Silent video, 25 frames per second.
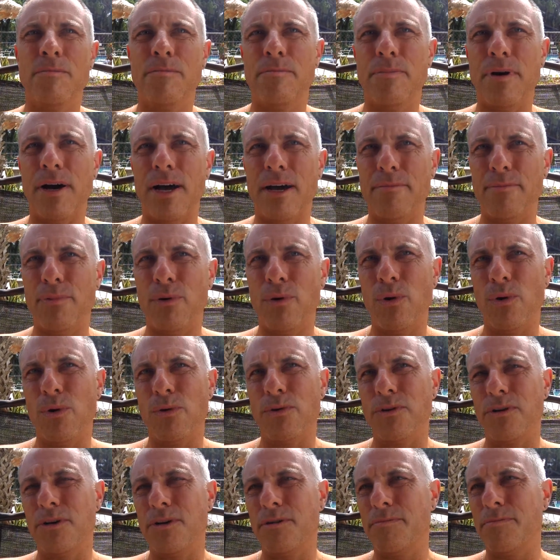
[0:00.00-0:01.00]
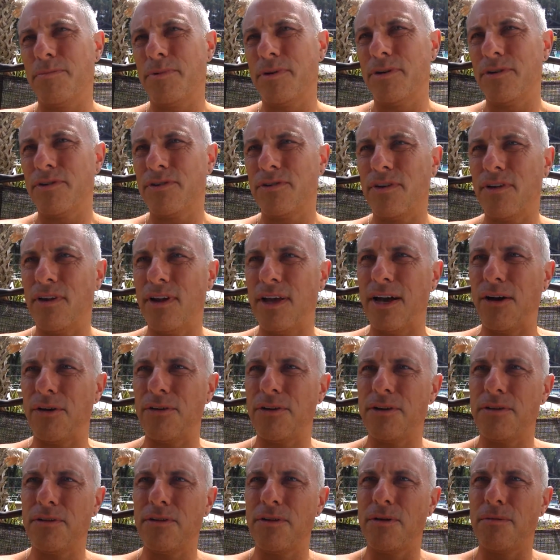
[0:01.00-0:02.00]
bipolar
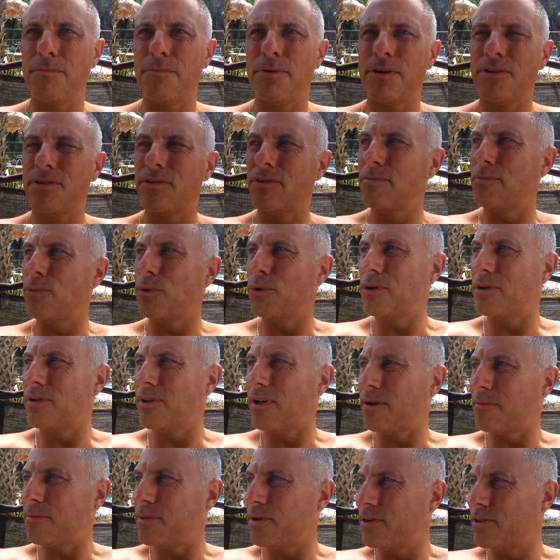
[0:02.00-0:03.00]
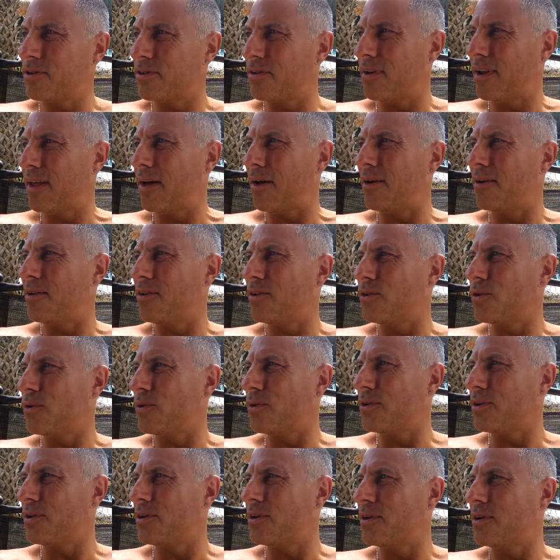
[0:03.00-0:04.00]
personality, borderline personality
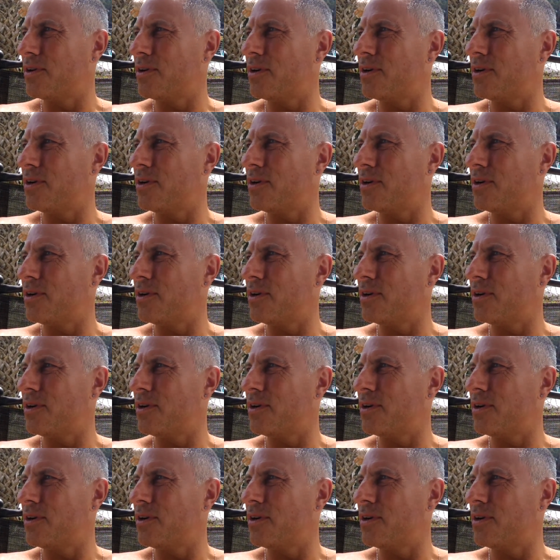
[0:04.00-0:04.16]
disorder,